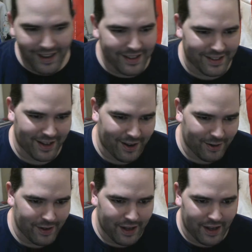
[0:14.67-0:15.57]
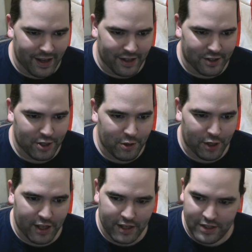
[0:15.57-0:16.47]
So, two
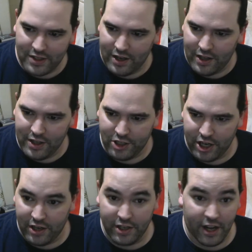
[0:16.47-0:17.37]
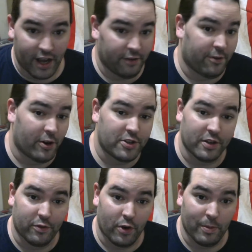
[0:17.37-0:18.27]
things on the agenda today. First
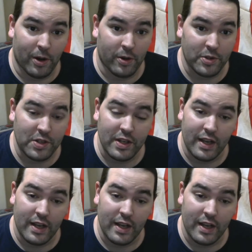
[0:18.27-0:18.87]
and foremost,